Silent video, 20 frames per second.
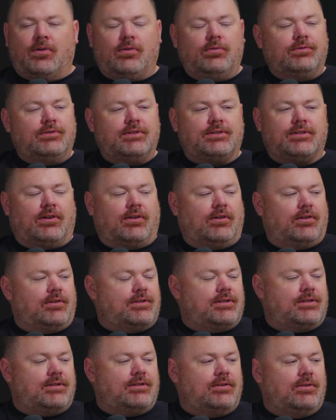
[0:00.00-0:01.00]
Our phones are
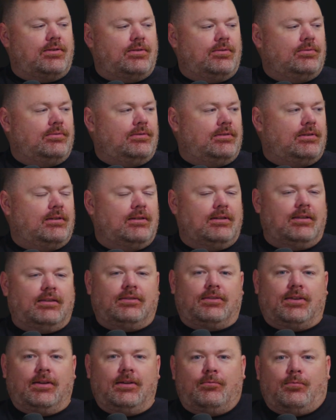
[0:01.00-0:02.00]
so...
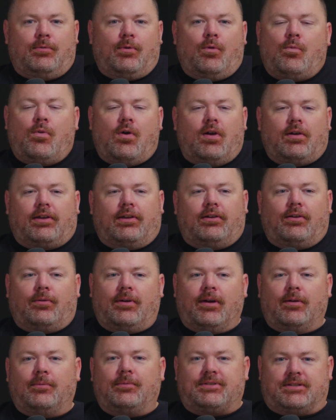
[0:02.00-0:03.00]
We're walking
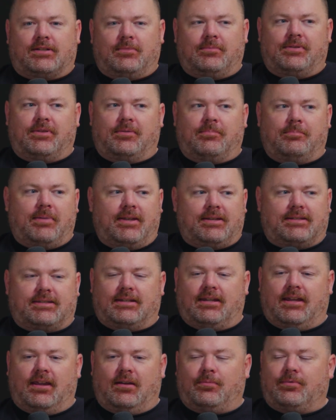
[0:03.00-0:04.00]
around with some of the
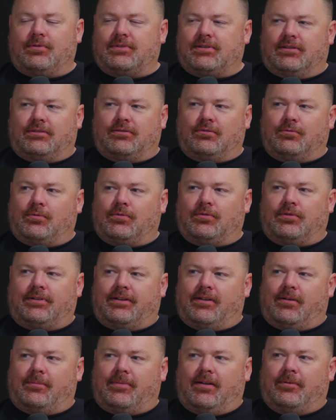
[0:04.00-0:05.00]
best cameras in the world
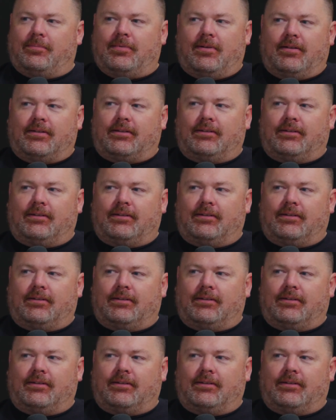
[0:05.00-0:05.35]
in our back pockets.